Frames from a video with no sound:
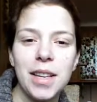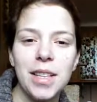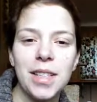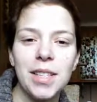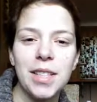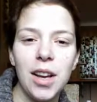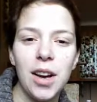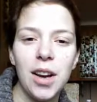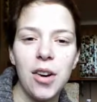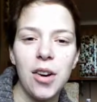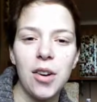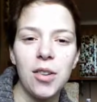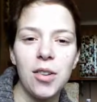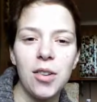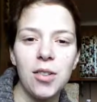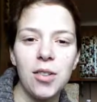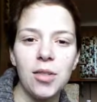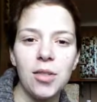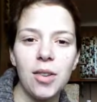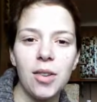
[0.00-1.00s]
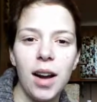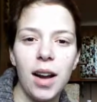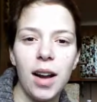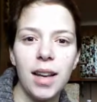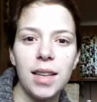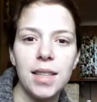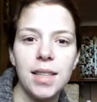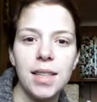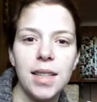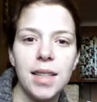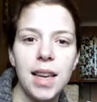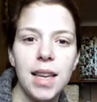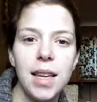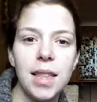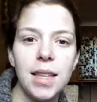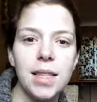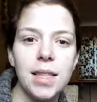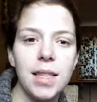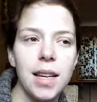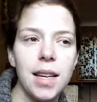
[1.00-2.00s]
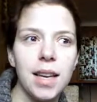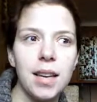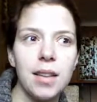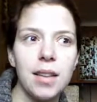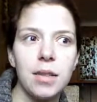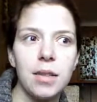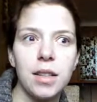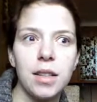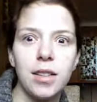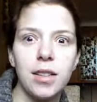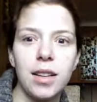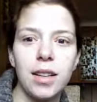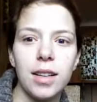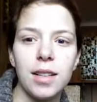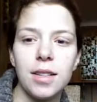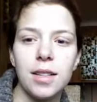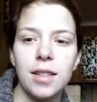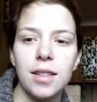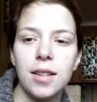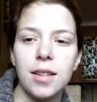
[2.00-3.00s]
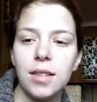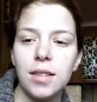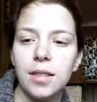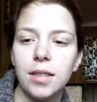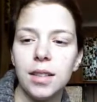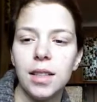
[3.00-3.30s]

So I guess take this lighting with a grain of salt.